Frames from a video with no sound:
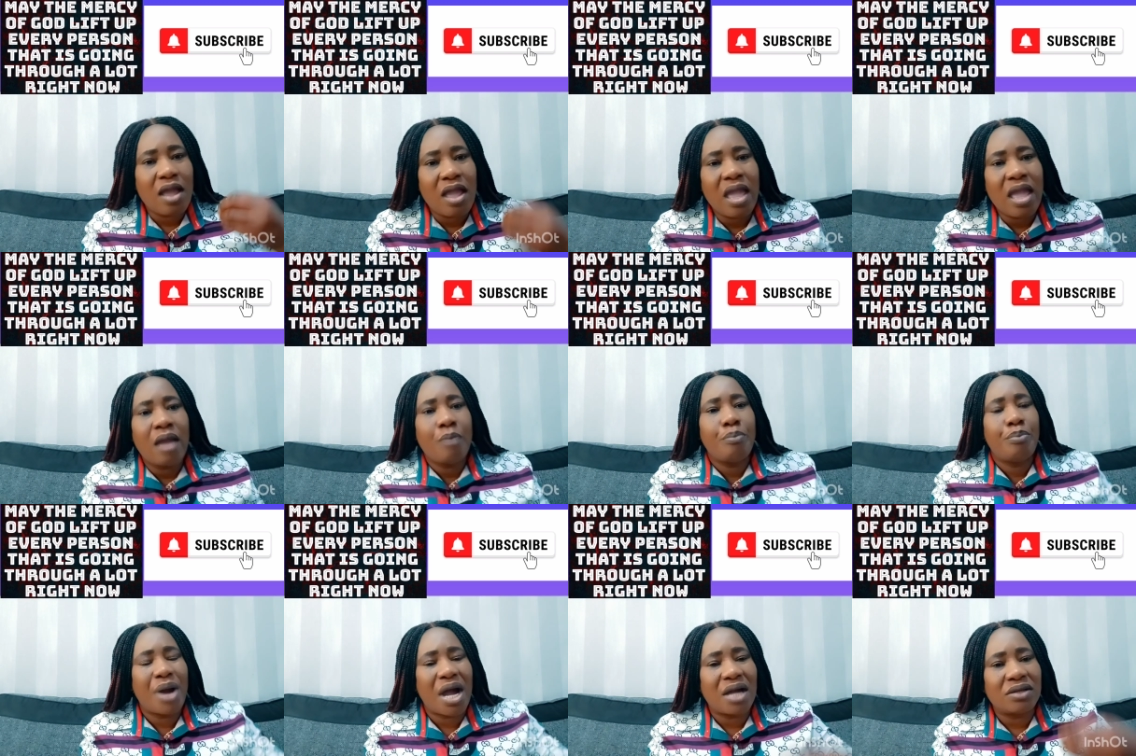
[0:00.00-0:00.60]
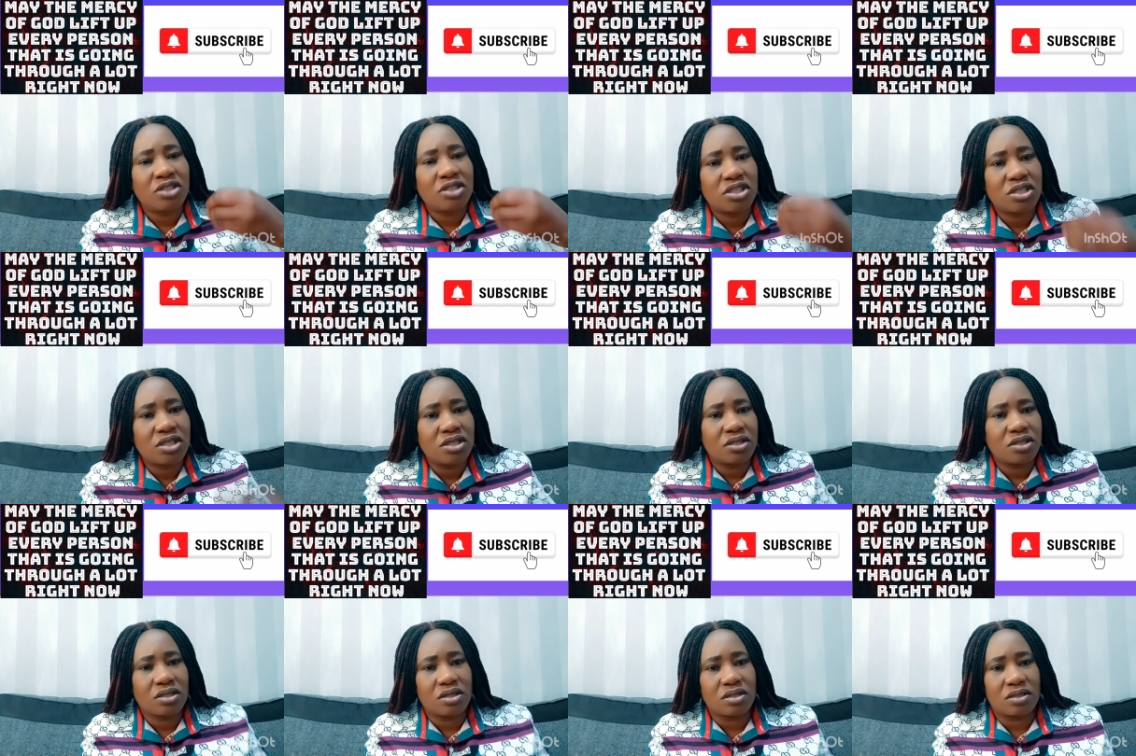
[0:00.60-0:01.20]
about
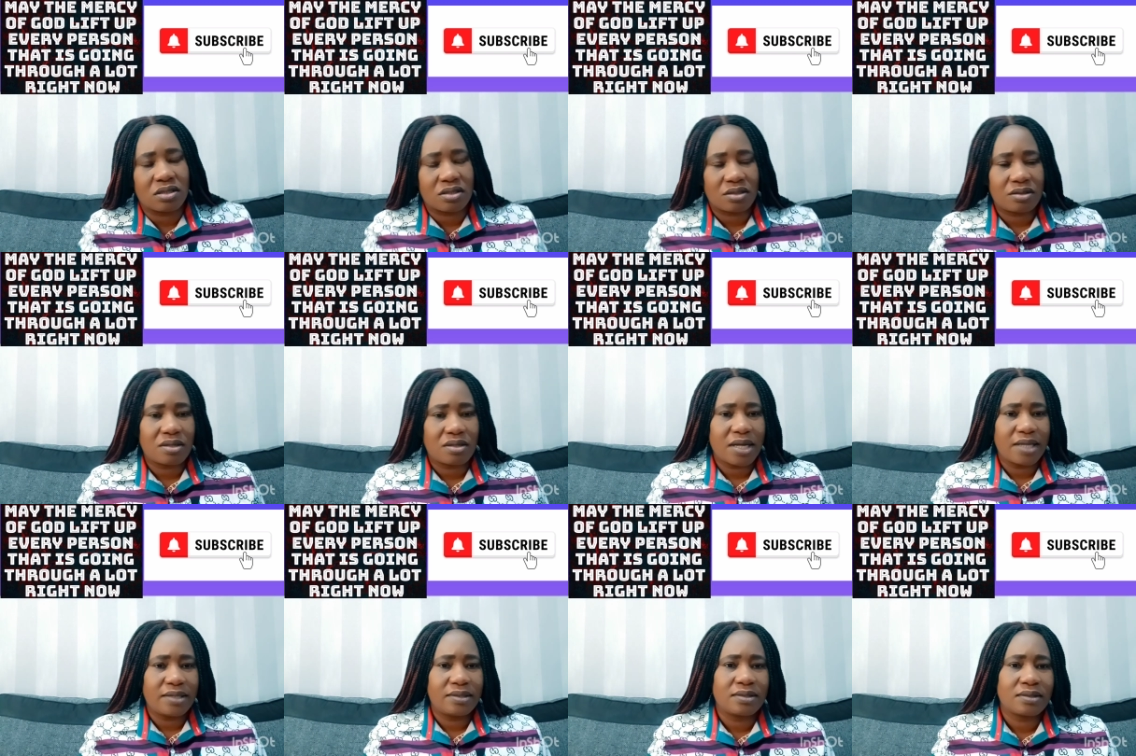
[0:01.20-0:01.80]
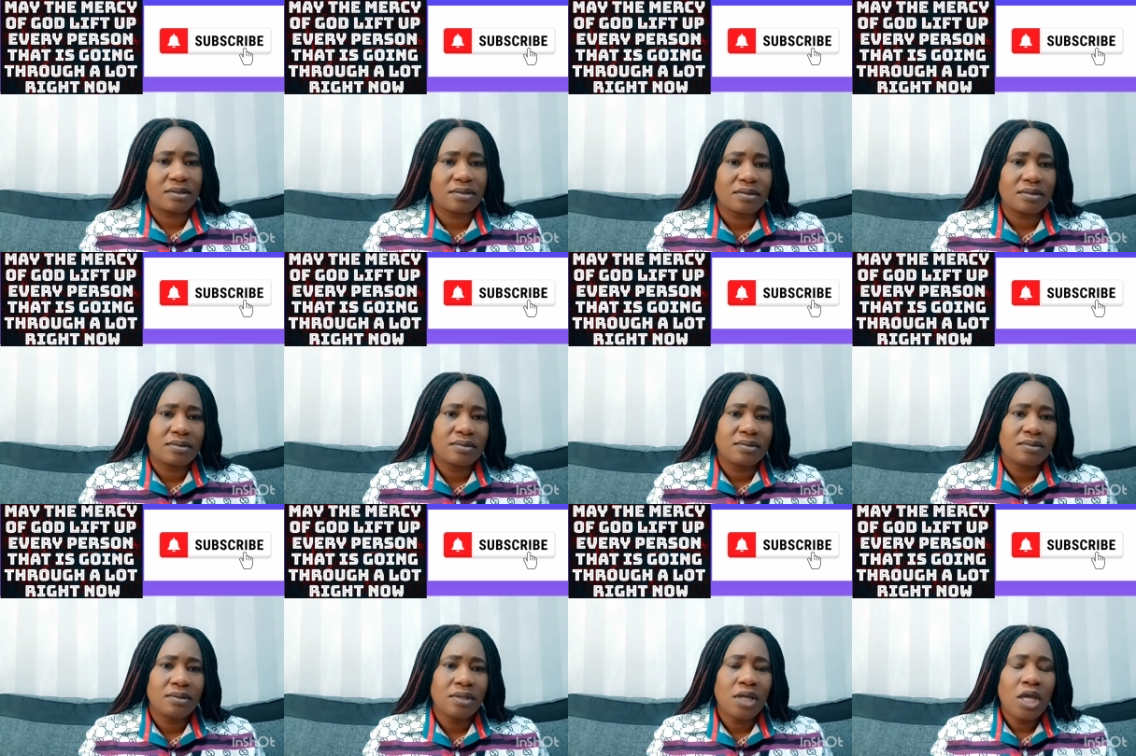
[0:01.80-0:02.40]
Jesus Christ.
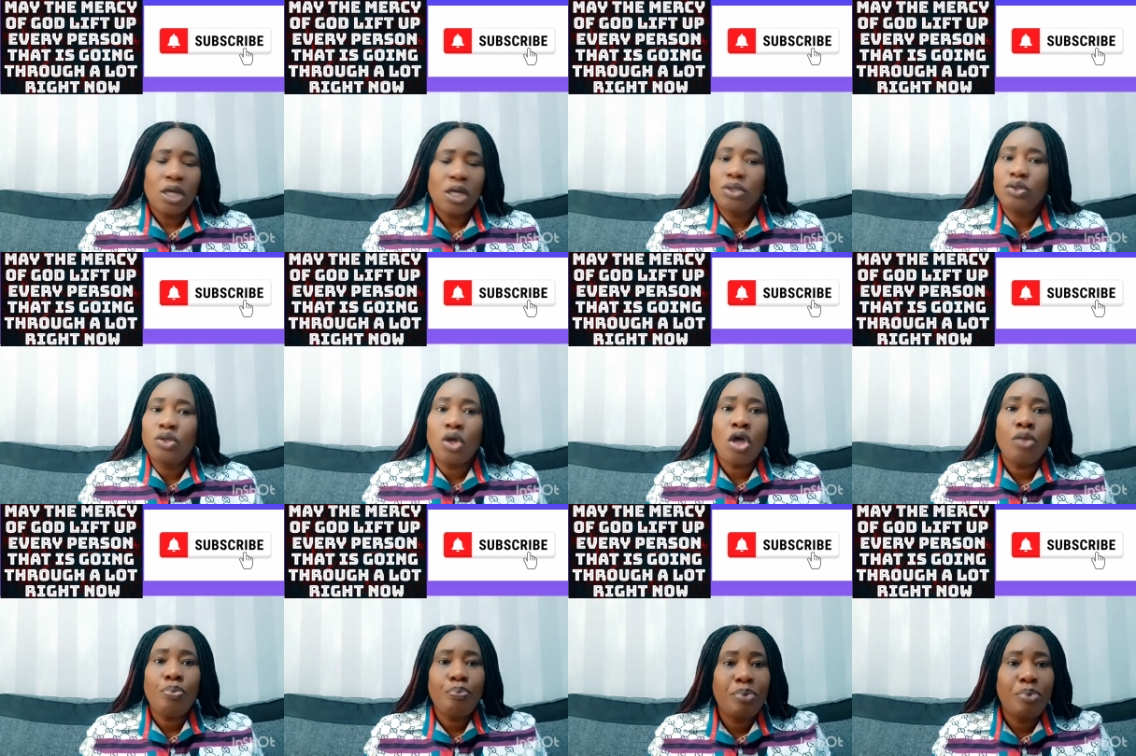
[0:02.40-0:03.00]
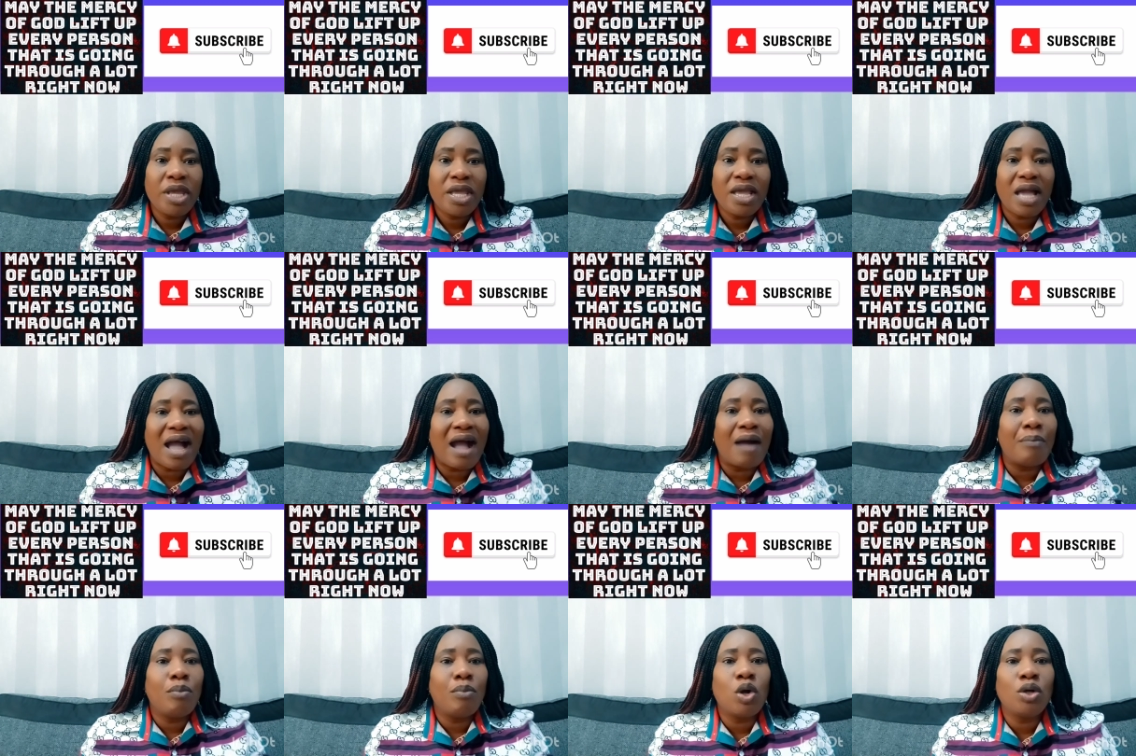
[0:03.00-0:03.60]
Don't be
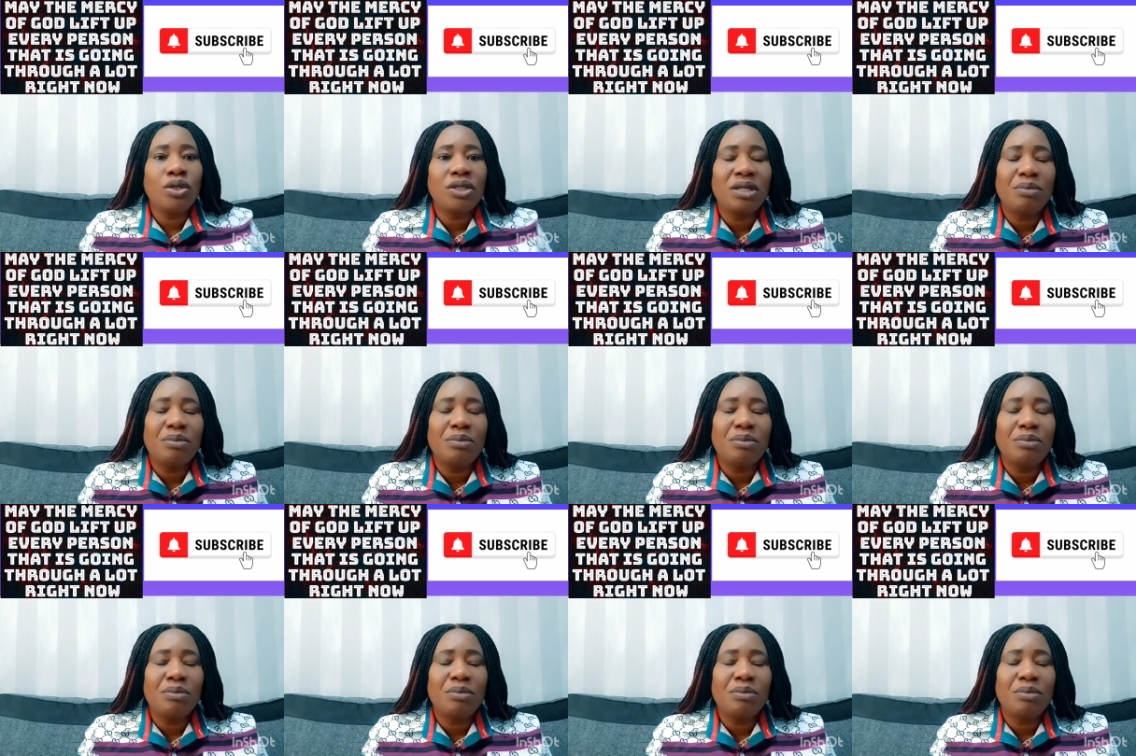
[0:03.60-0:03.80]
among the